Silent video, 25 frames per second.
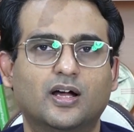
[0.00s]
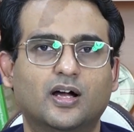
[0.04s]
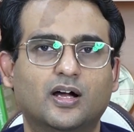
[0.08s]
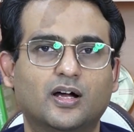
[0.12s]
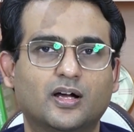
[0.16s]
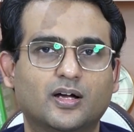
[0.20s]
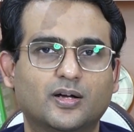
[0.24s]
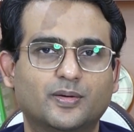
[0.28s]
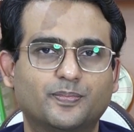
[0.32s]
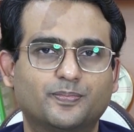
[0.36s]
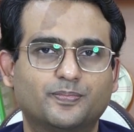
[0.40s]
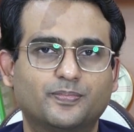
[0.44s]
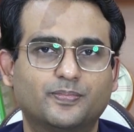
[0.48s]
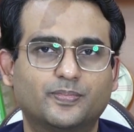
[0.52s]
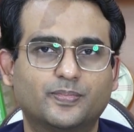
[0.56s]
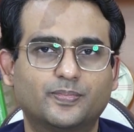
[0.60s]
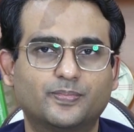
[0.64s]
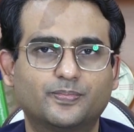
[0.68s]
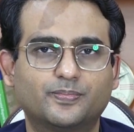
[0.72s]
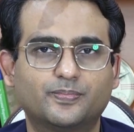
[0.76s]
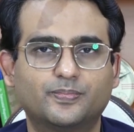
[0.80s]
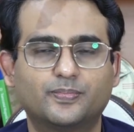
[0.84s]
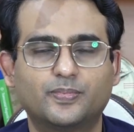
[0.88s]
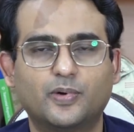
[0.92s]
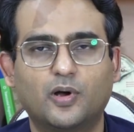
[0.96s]

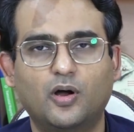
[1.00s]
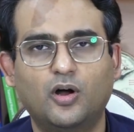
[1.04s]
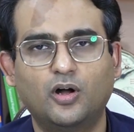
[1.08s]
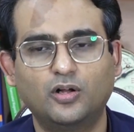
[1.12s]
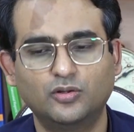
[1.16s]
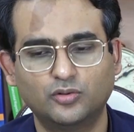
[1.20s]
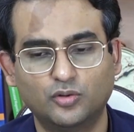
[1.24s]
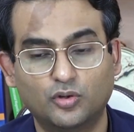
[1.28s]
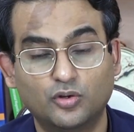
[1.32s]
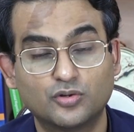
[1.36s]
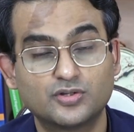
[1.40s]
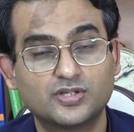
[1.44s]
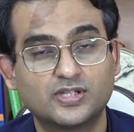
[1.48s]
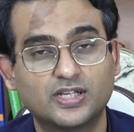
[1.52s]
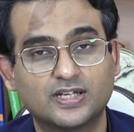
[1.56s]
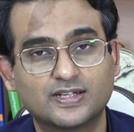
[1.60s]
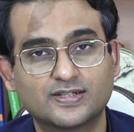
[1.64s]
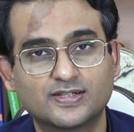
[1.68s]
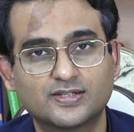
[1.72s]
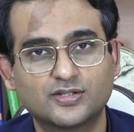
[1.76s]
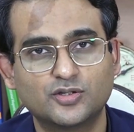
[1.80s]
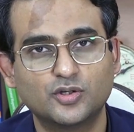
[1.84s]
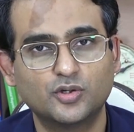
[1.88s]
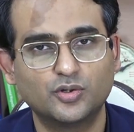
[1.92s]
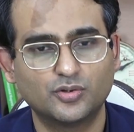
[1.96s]
all those
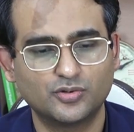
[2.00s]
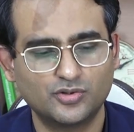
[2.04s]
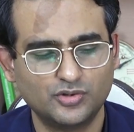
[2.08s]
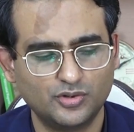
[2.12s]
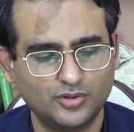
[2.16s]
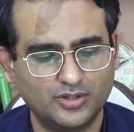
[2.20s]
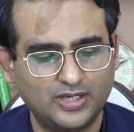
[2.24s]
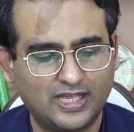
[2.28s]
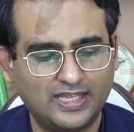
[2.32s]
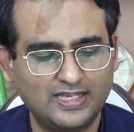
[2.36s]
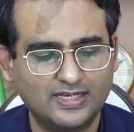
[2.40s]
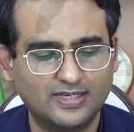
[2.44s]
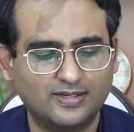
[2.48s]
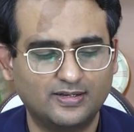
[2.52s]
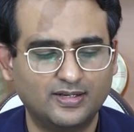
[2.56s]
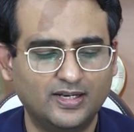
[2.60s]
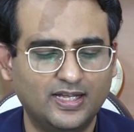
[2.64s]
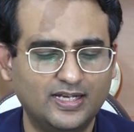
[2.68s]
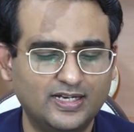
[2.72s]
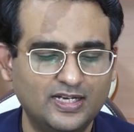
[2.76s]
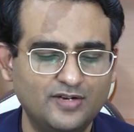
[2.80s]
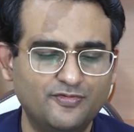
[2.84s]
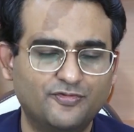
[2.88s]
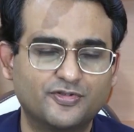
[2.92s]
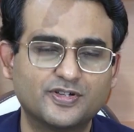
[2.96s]
things. So
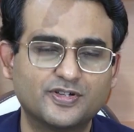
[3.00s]
like in